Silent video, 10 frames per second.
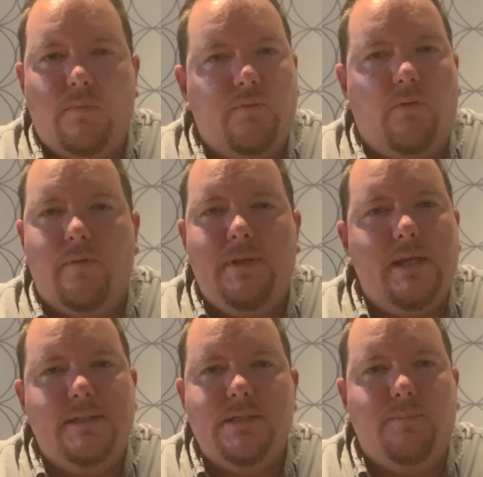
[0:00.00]
throw them in
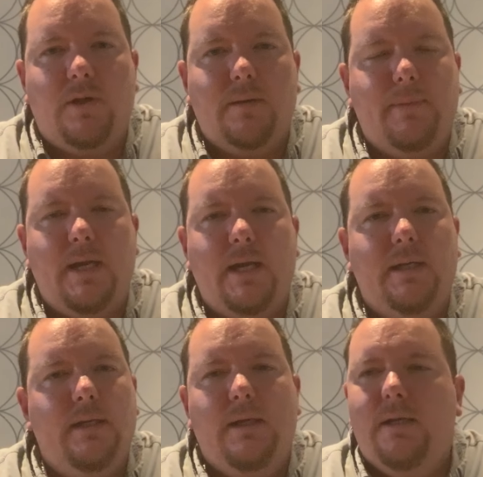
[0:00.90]
that Ziploc
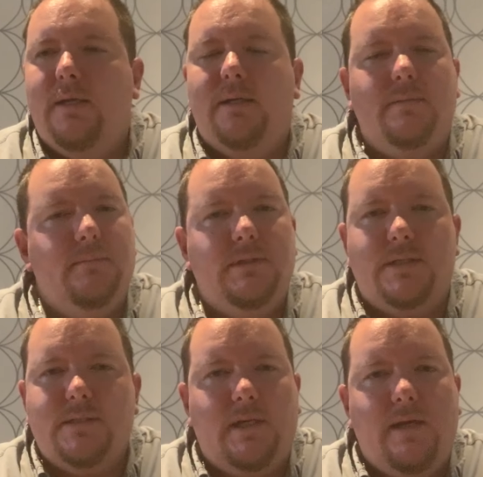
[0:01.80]
bag.
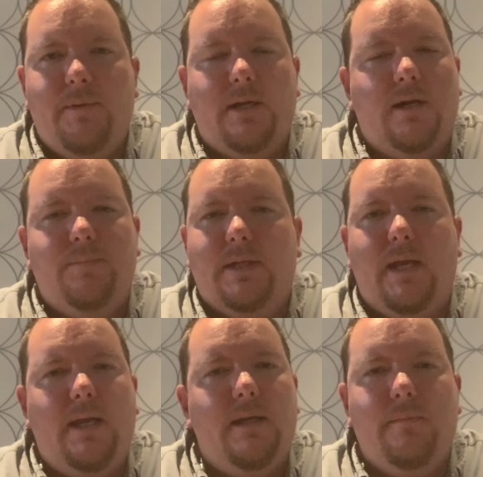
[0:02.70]
Doesn't need to be
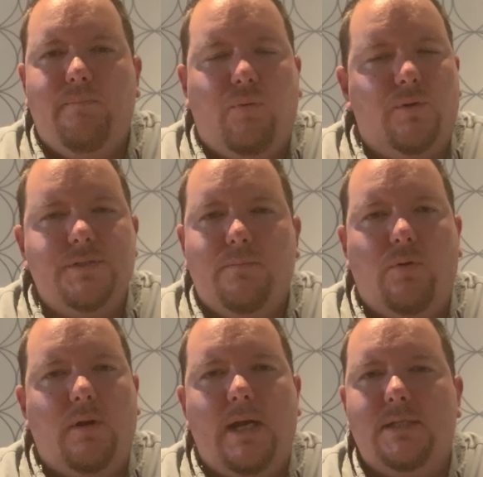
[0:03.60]
complicated. Pour some
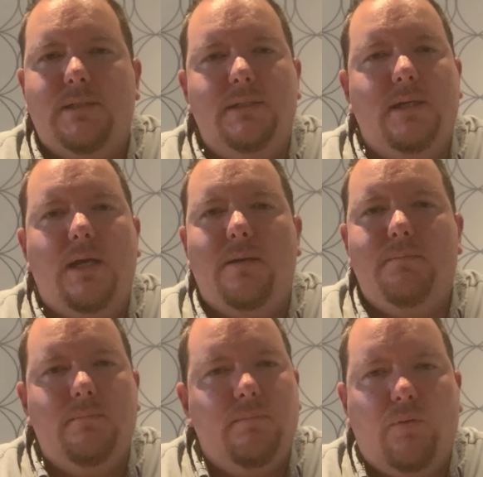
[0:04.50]
borax on
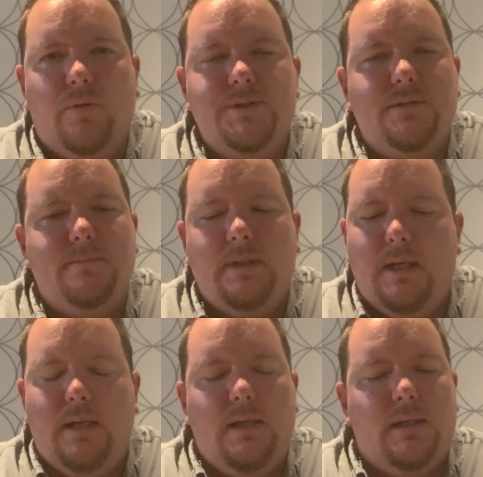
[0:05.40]
top. Pour some
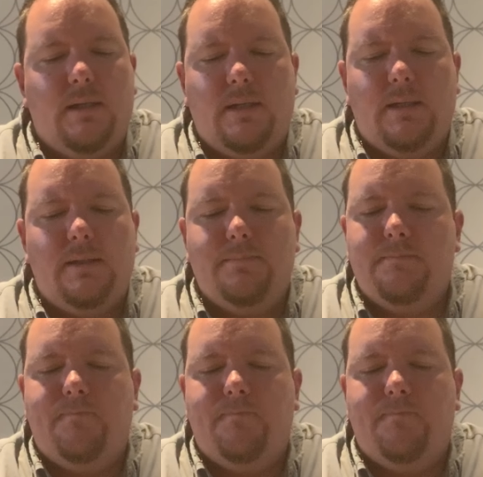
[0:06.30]
of